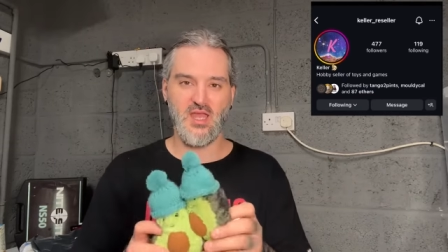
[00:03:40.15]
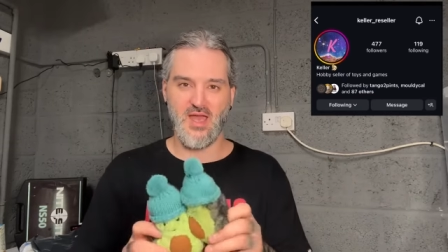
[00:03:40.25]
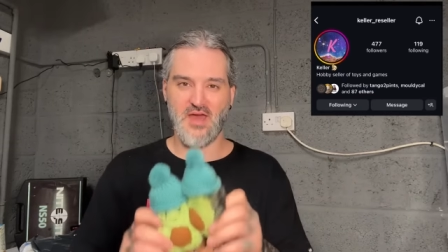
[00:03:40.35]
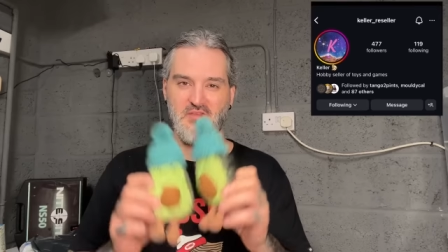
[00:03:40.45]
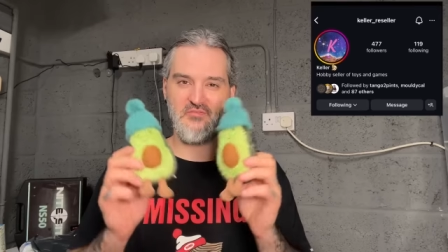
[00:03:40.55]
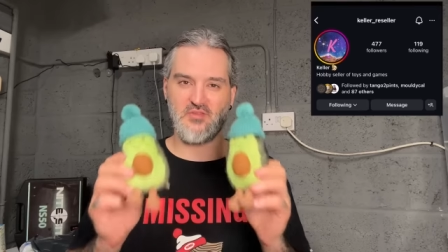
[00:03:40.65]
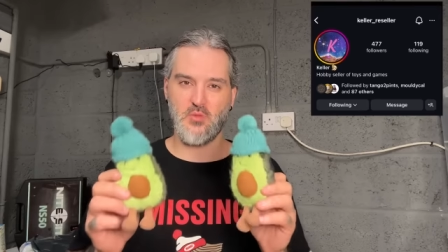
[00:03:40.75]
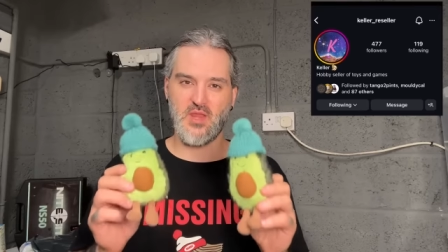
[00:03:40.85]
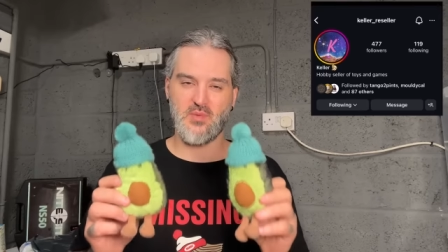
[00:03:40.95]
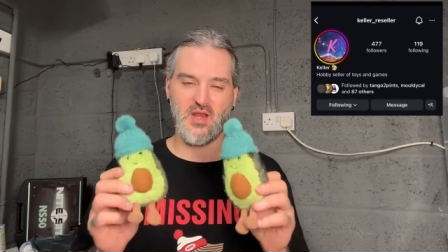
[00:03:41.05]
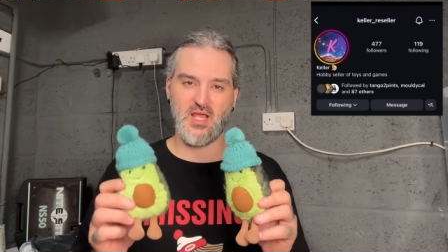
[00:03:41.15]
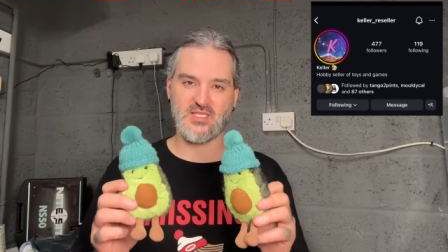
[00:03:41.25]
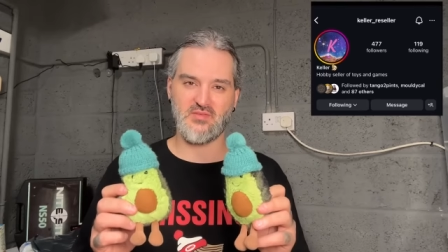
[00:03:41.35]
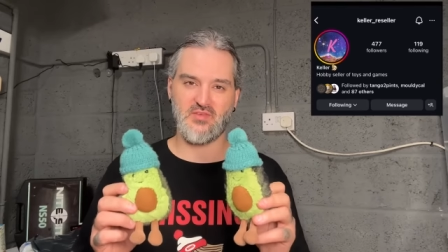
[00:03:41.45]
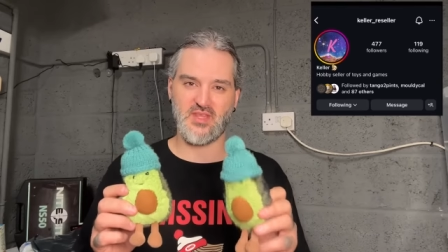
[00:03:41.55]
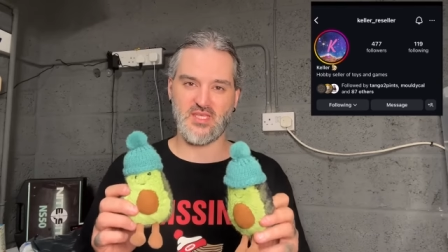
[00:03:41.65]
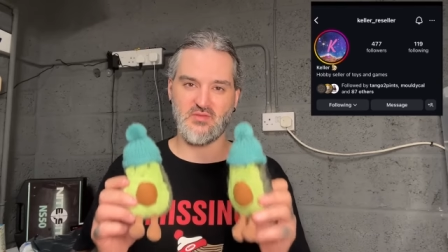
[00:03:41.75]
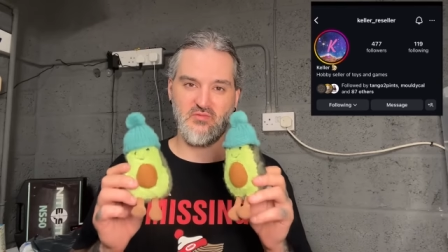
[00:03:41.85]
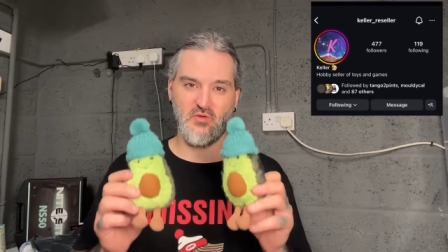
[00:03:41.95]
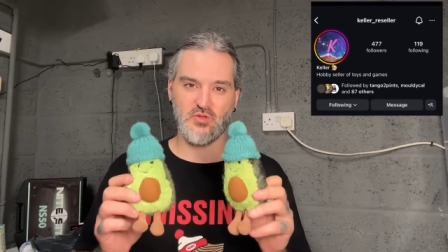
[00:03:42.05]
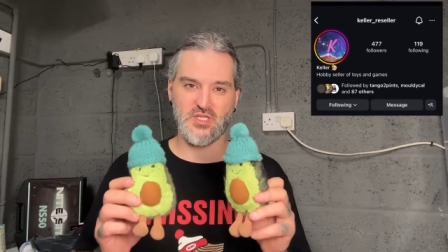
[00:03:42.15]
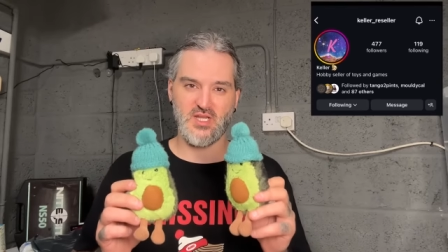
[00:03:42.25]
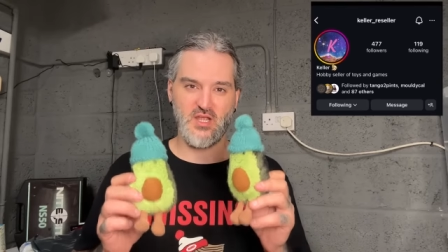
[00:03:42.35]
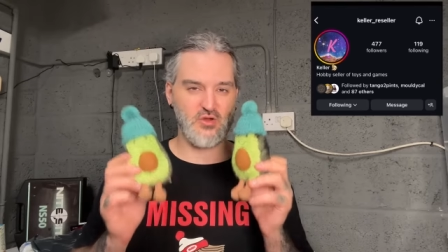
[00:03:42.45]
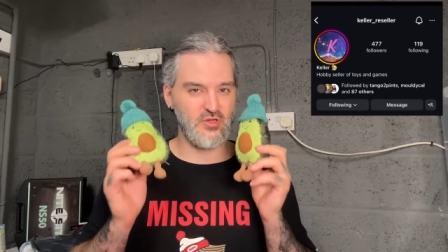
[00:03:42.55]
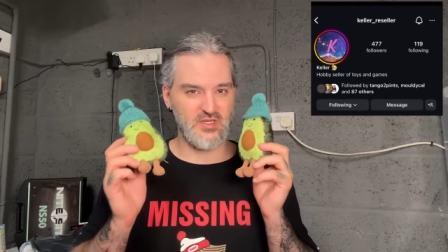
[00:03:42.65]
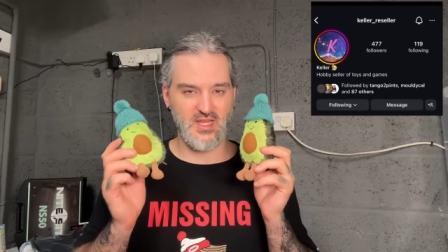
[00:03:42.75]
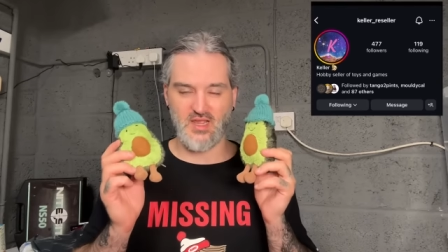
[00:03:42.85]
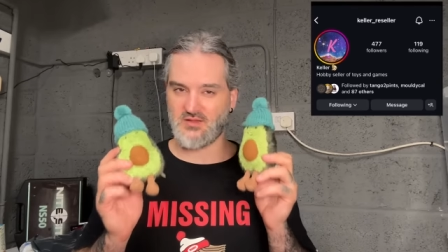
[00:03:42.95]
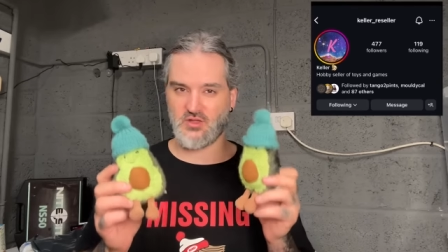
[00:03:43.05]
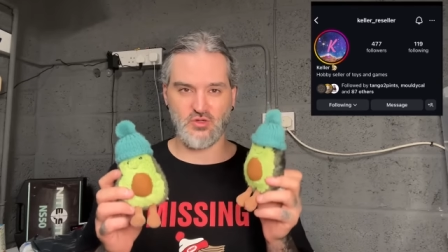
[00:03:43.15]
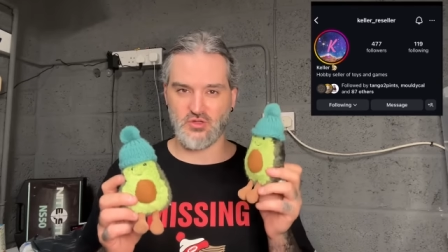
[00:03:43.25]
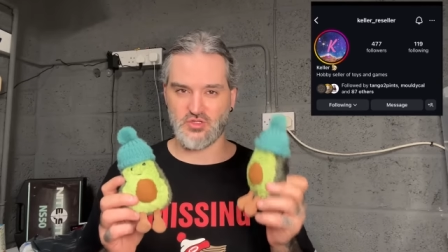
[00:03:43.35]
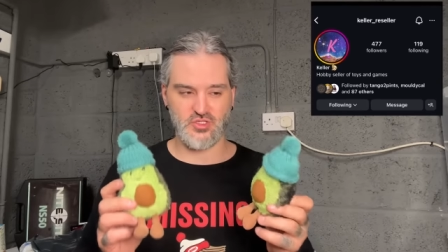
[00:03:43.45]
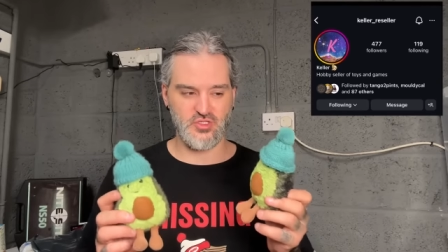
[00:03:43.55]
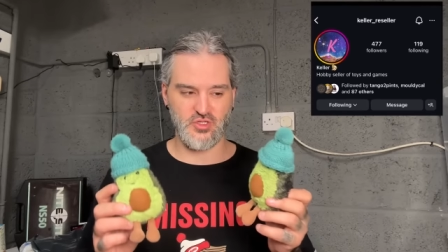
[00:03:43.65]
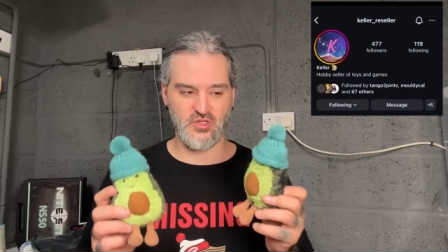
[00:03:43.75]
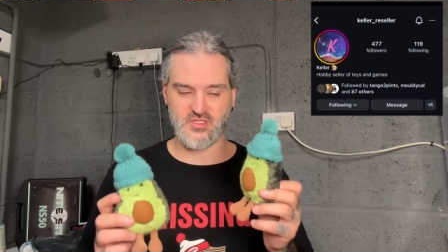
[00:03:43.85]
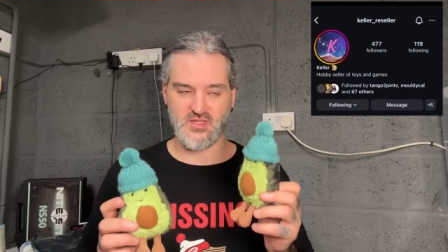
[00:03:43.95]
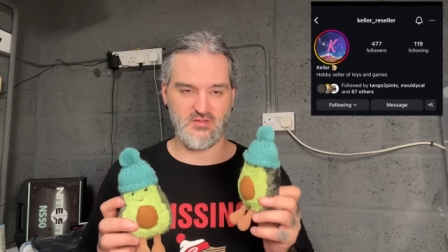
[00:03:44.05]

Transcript: Had a few people asking for these. Unfortunately, I couldn't get, I couldn't just choose